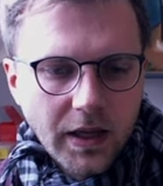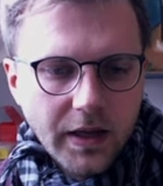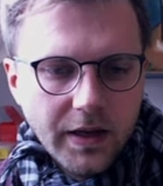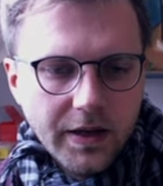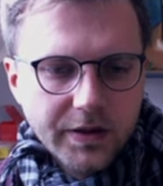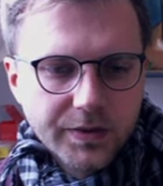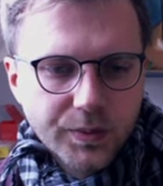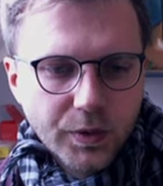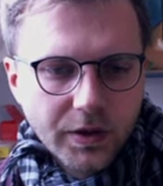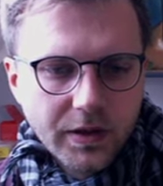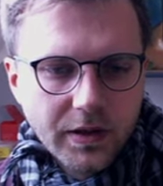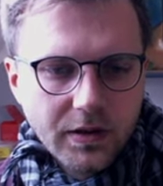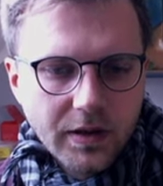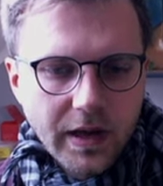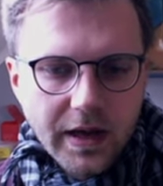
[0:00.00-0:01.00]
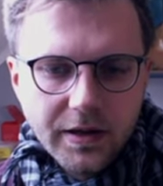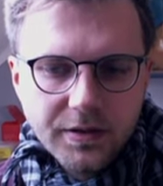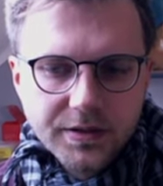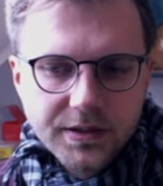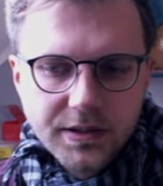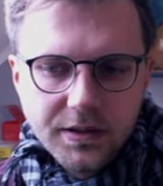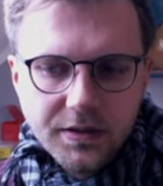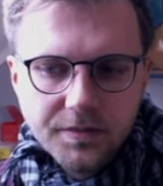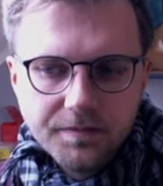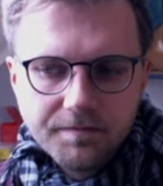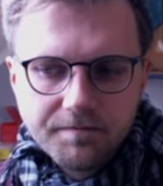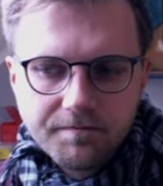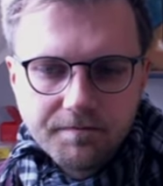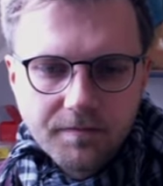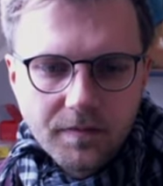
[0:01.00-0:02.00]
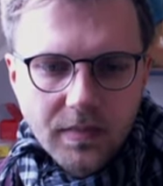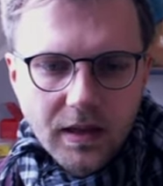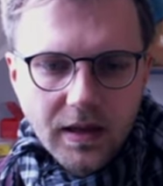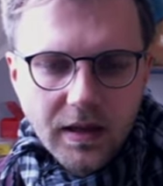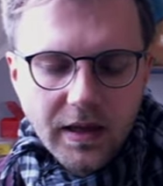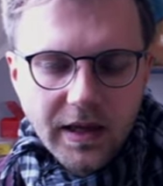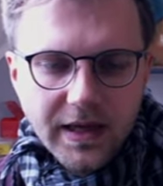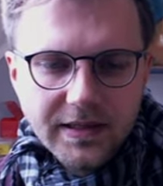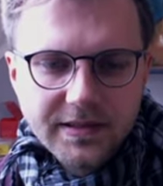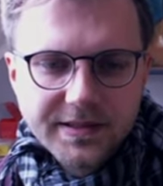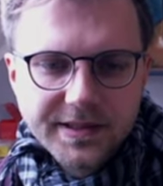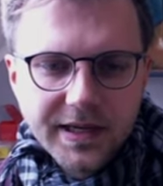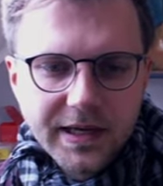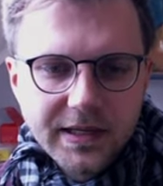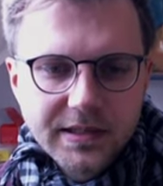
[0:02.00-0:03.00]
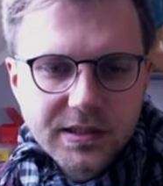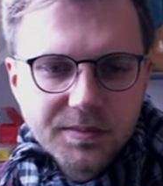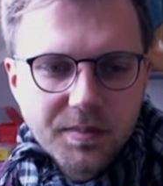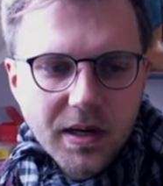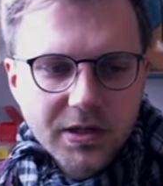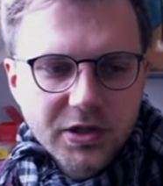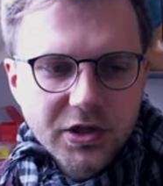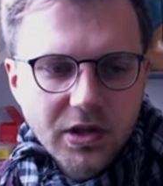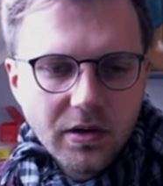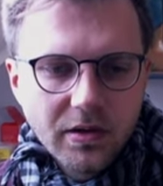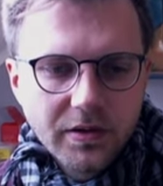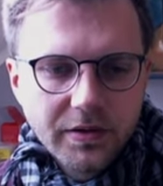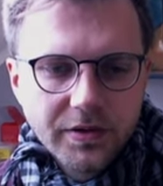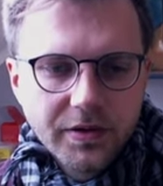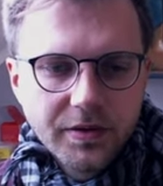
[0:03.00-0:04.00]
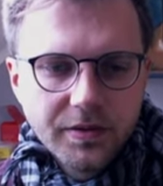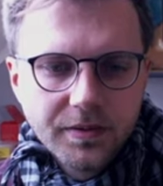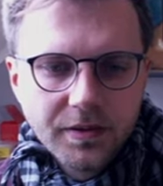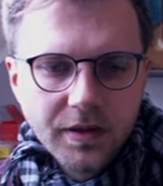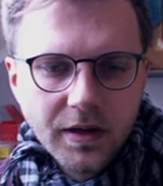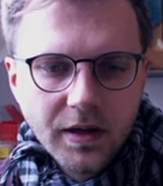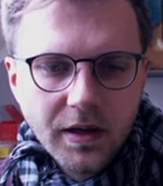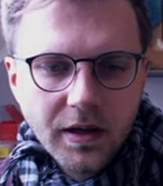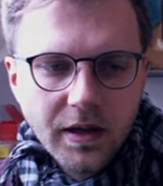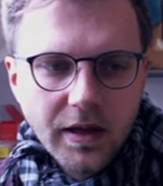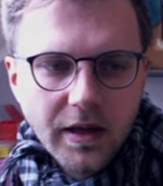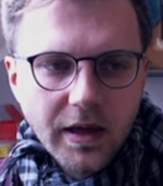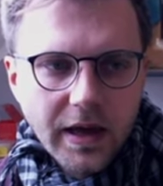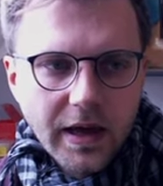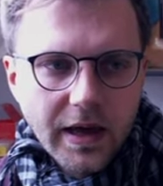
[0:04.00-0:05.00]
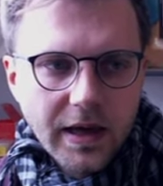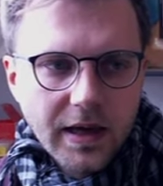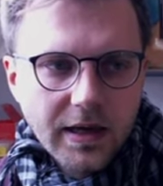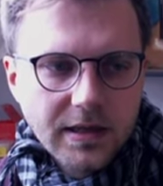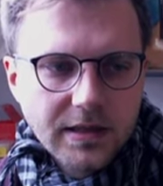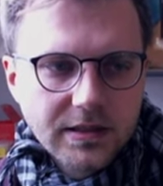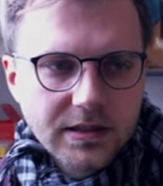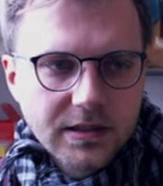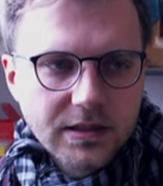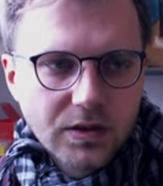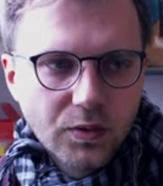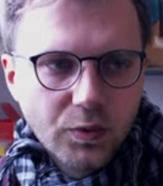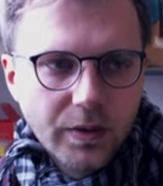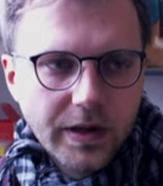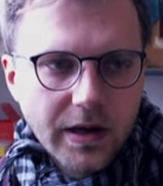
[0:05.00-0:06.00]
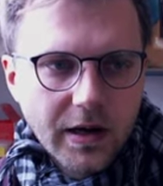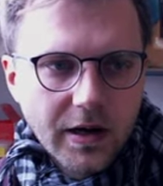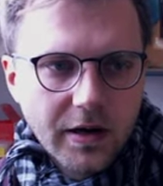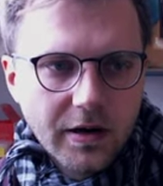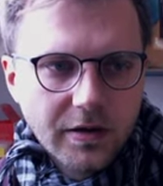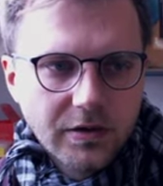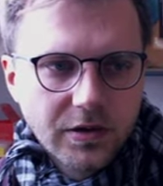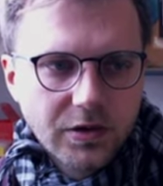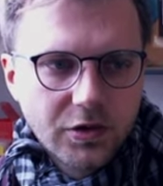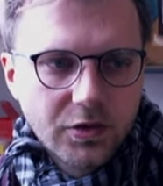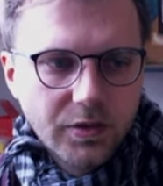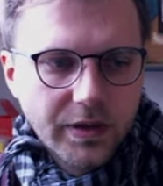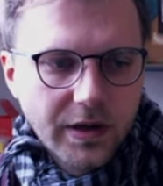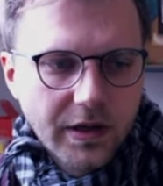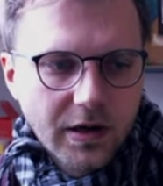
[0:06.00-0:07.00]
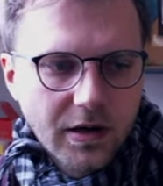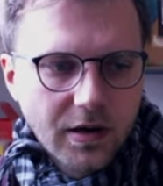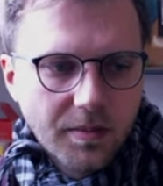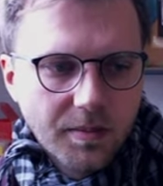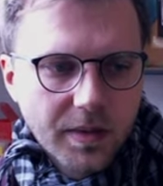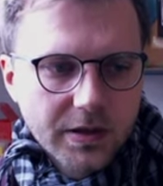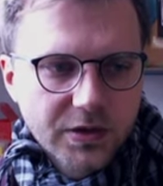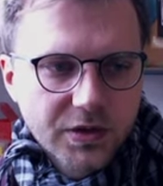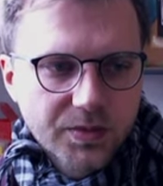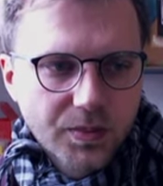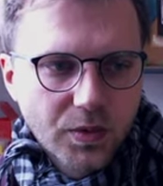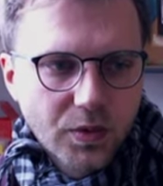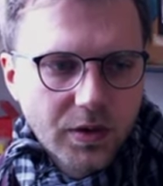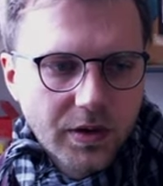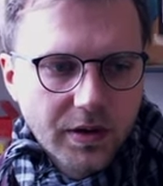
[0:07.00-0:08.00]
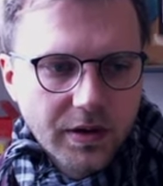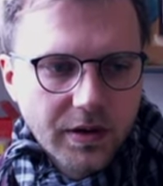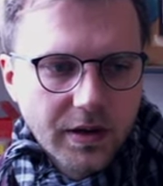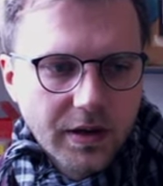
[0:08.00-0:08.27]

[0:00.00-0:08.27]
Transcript: it is working and you see it takes much longer as we are doing much more